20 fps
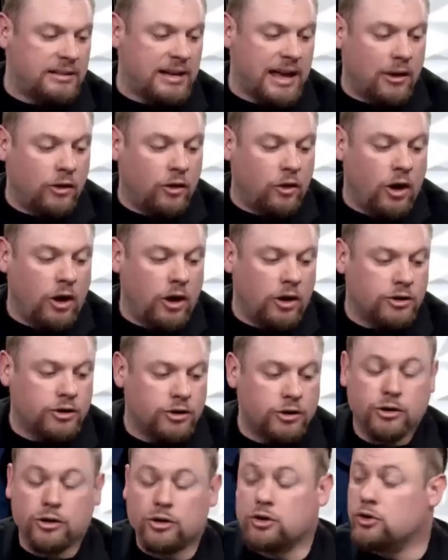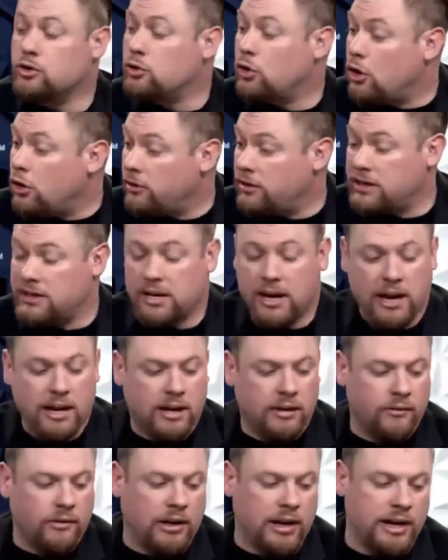how long should the story take
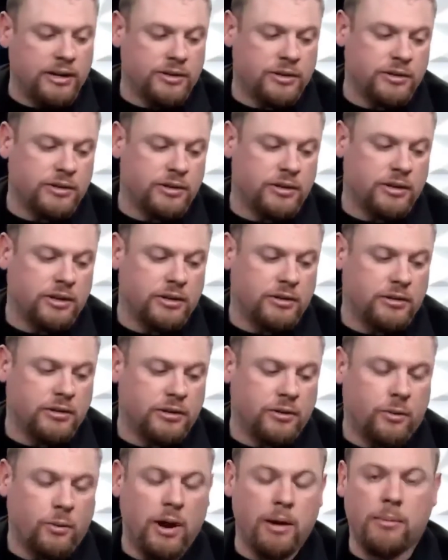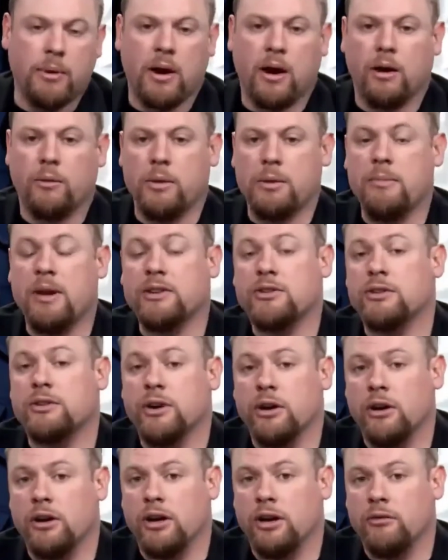in relation to the webinar? And we mentioned
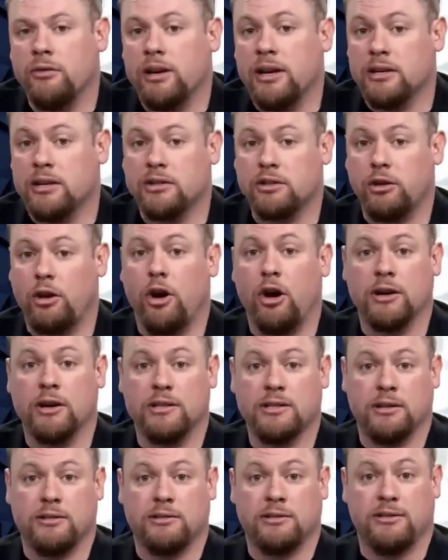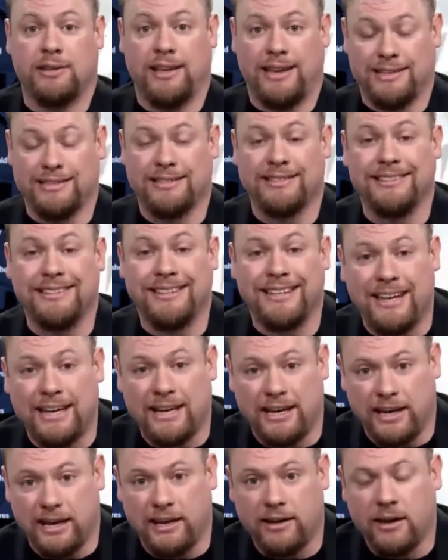earlier, really as long as it is
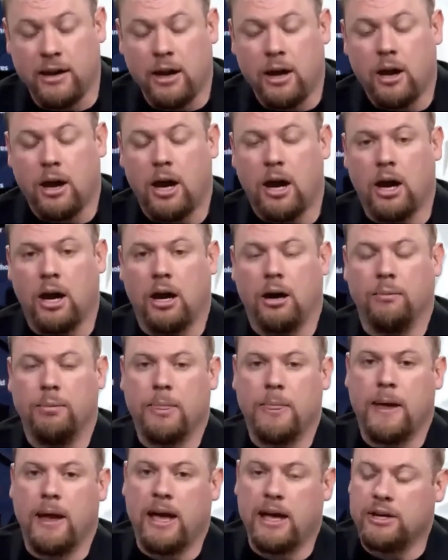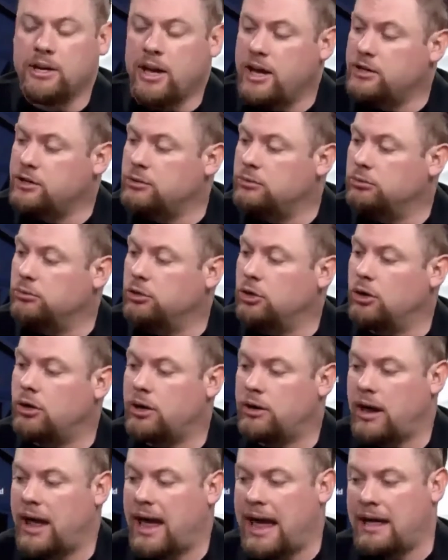needed. As you
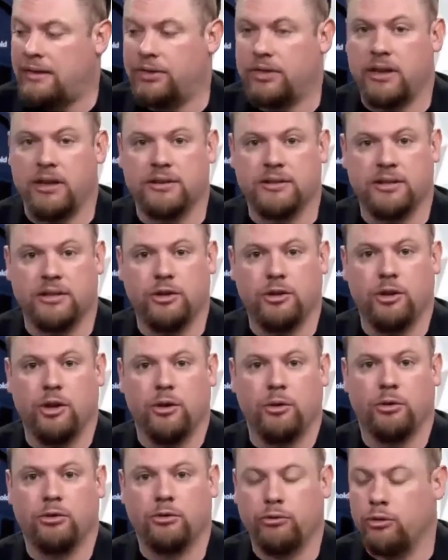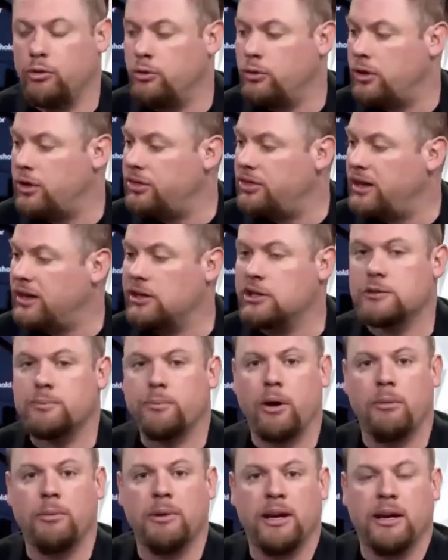look at this and you go through, the thing that's
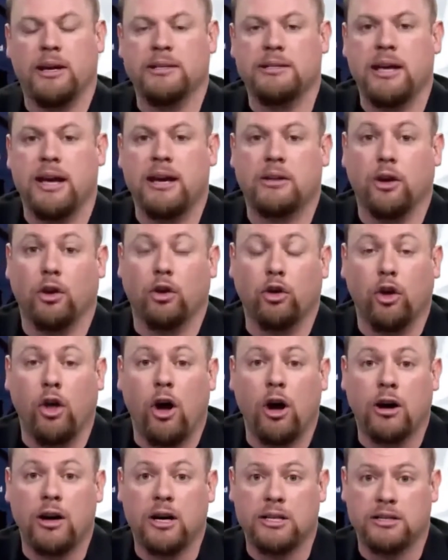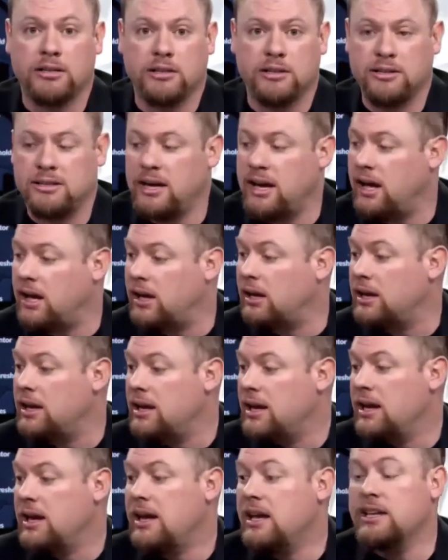probably going to take the longest to tell
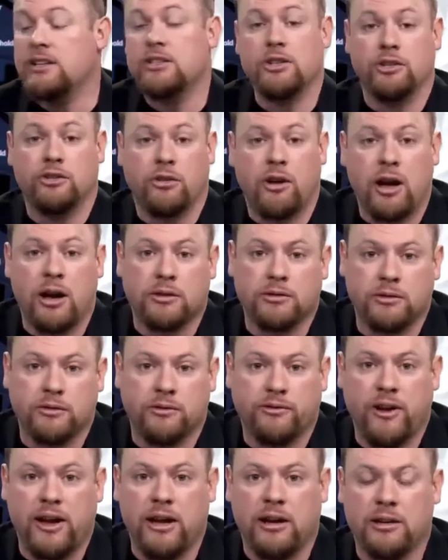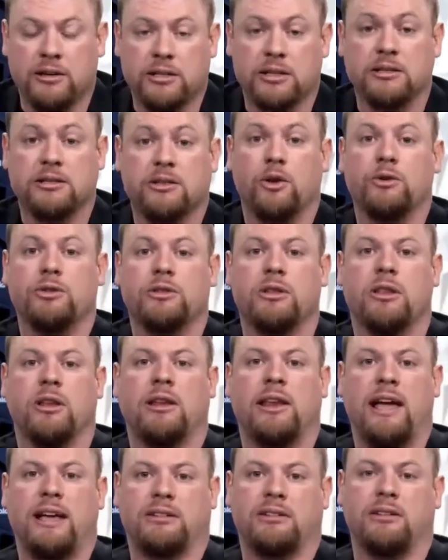is the trials and failures, because those are the
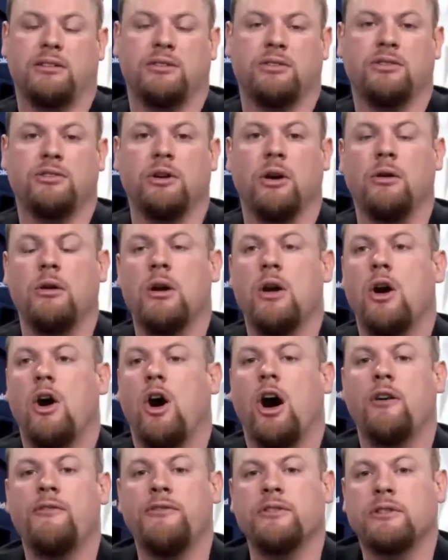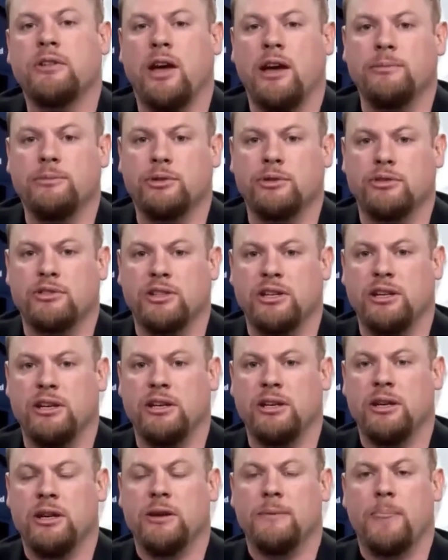lessons. So oftentimes you'll see,
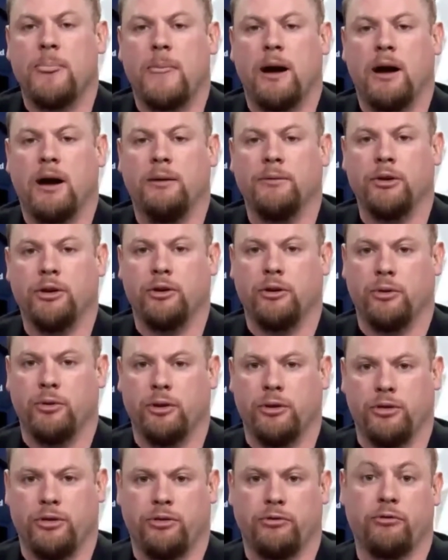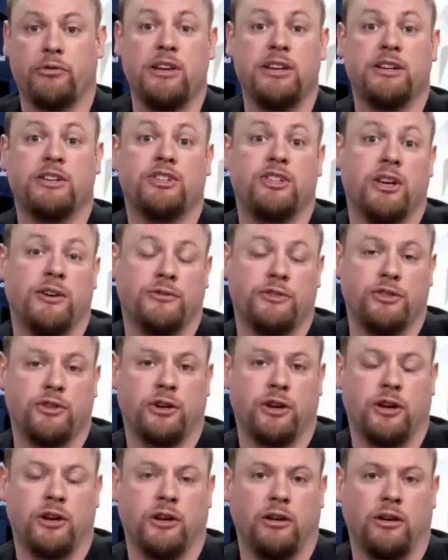the 3 shifts you're
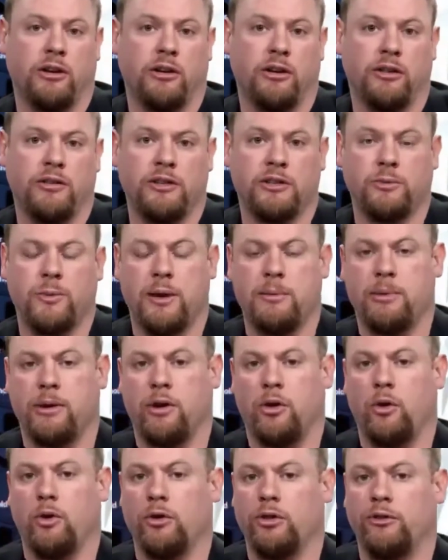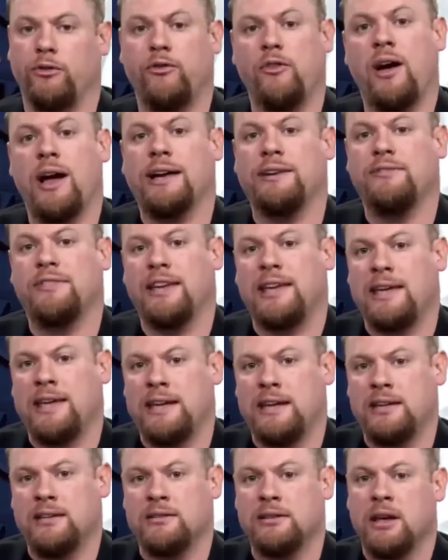going to learn on this webinar, or the 5
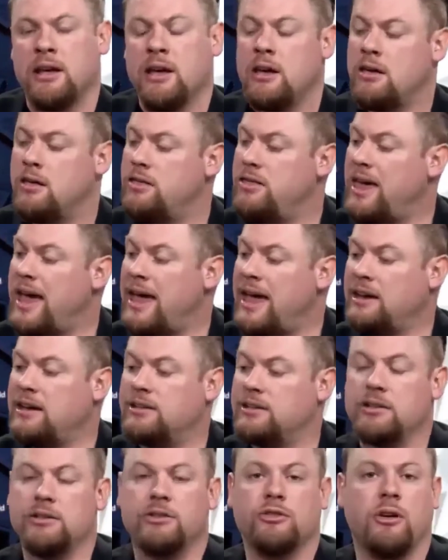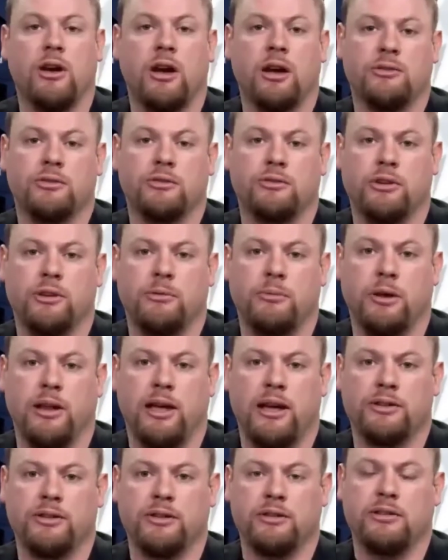keys. That is the trials and
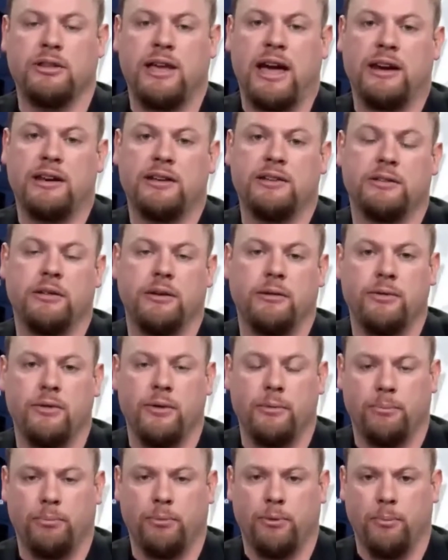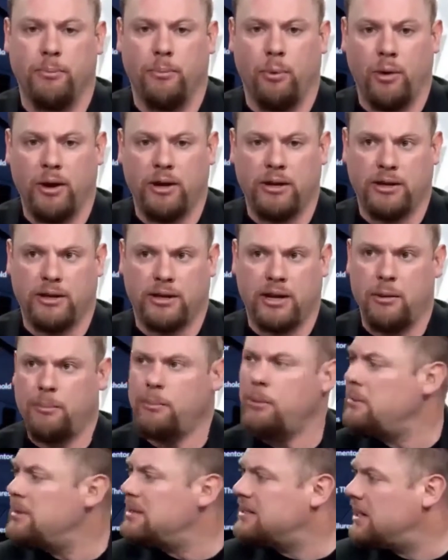tribulations. That is the point that
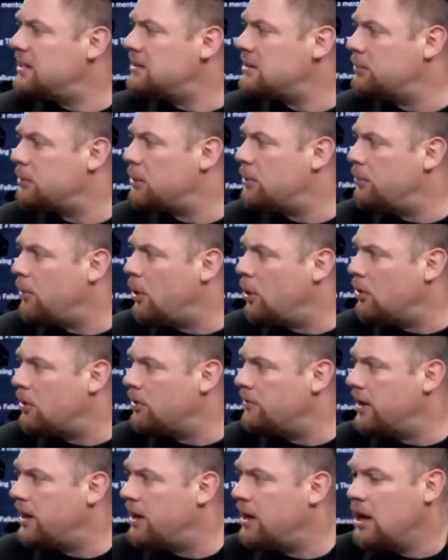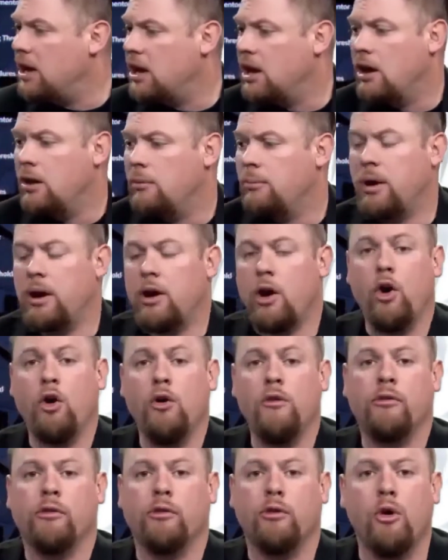probably takes up the bulk of it. But
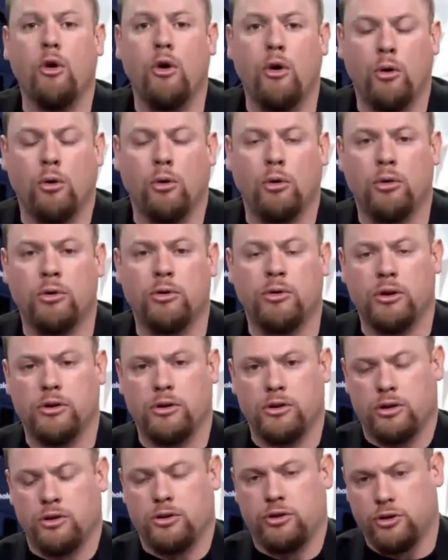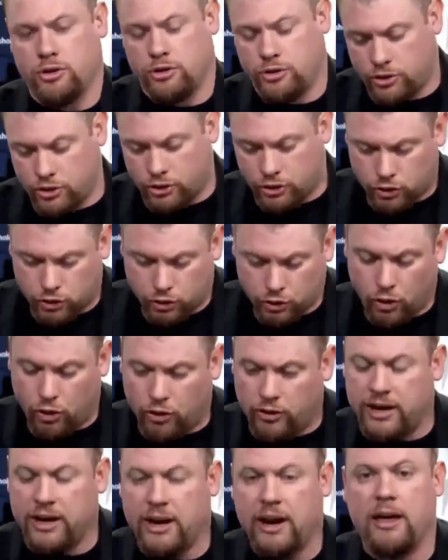overall, the
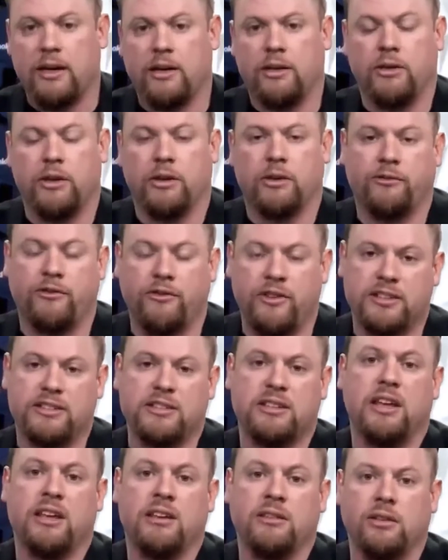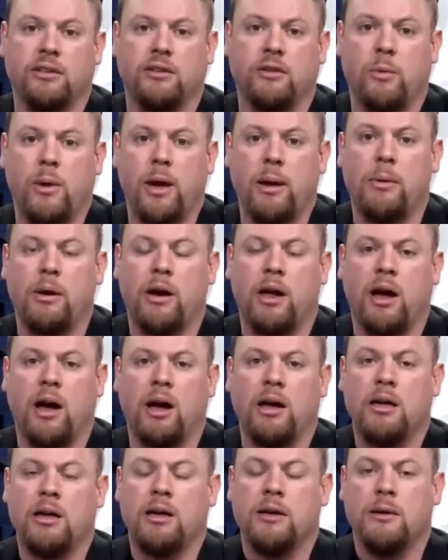story that fits into the webinar,
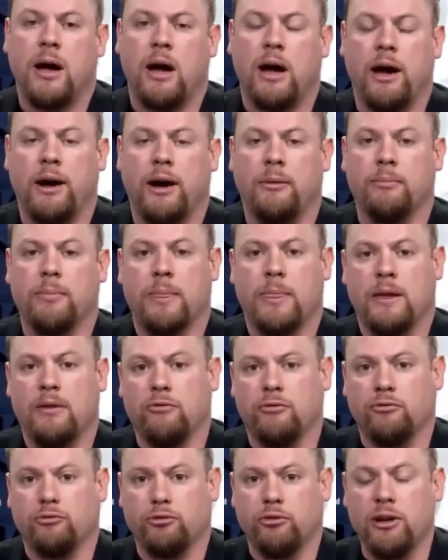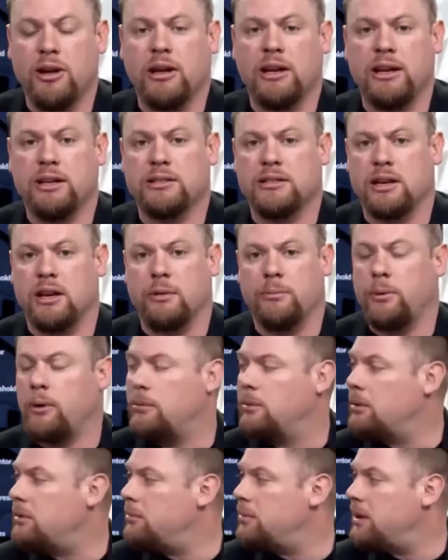really it's going to
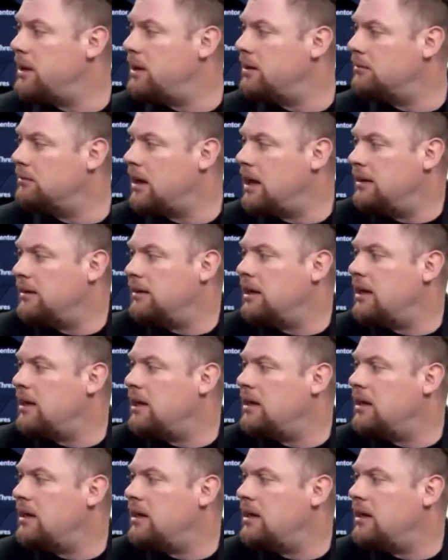probably be at